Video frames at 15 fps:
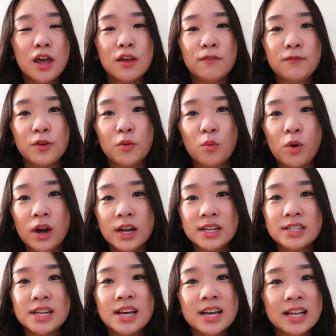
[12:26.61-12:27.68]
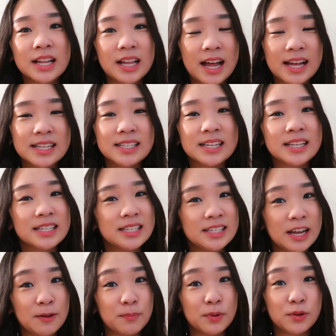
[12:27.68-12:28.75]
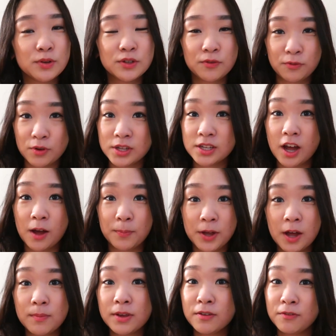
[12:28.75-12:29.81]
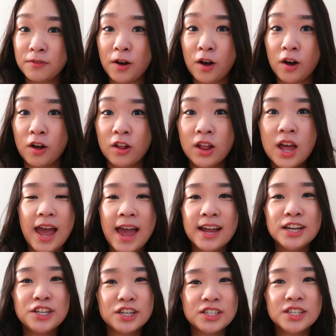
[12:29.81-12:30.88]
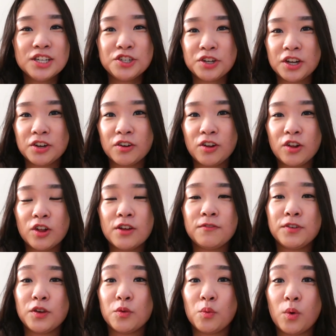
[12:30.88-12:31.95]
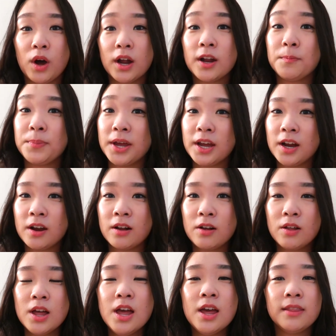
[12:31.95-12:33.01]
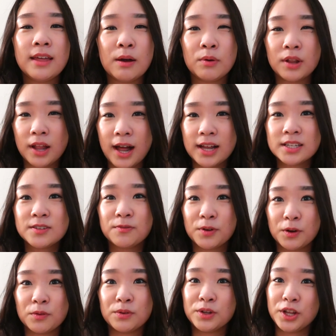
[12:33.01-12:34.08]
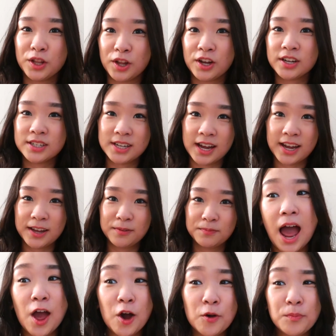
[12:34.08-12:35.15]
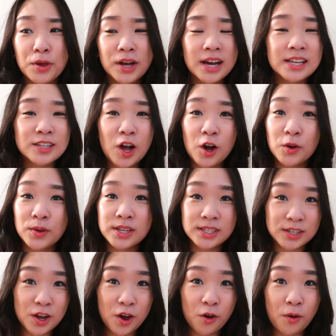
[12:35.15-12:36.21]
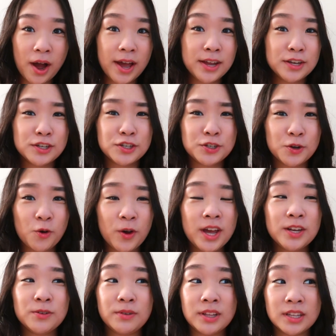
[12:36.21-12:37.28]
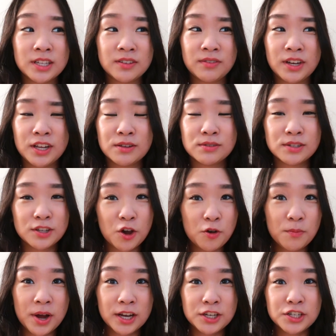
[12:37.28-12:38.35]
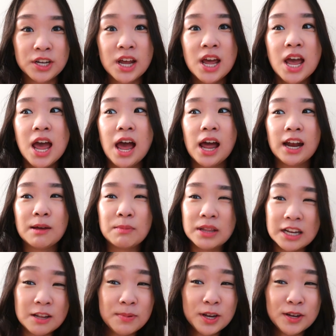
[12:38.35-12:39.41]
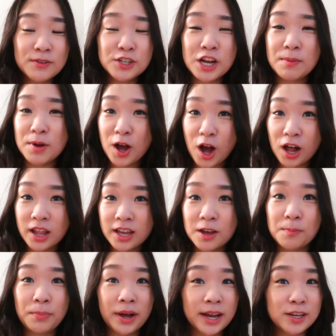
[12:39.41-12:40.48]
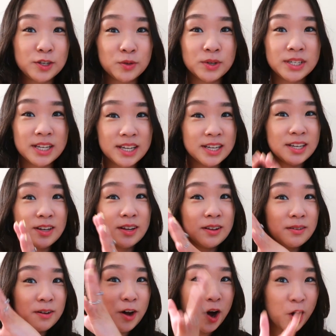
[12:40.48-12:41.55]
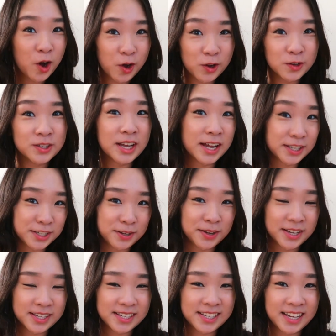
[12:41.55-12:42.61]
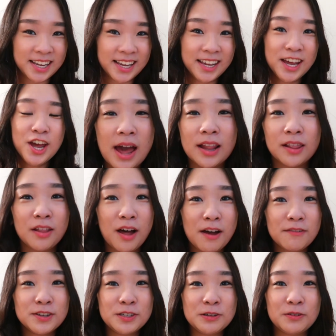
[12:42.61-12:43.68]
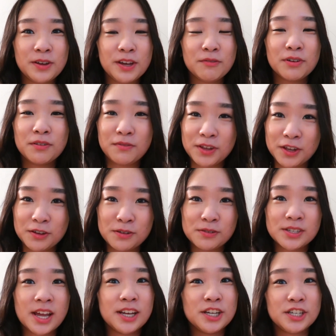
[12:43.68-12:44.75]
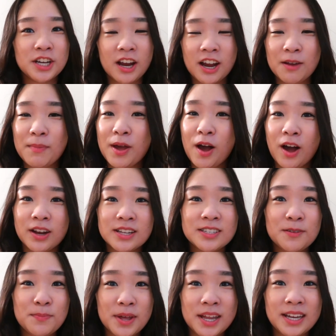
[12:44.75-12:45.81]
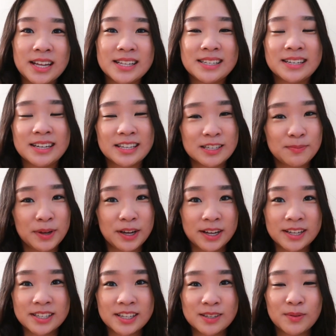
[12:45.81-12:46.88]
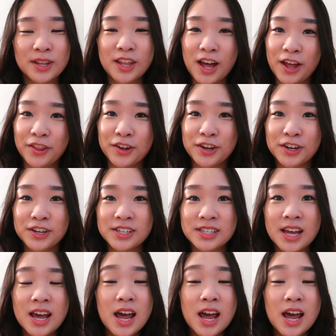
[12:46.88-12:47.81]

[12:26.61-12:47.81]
if you want classic staples for this upcoming fall and just in general if you want apparel that will last for a really long time. I hope you guys always know I enjoy doing these videos so much and I'm a little bit of a shopaholic, but I do it in hauls, as you can see. I love doing reviews and sharing my honest opinions and experiences with others.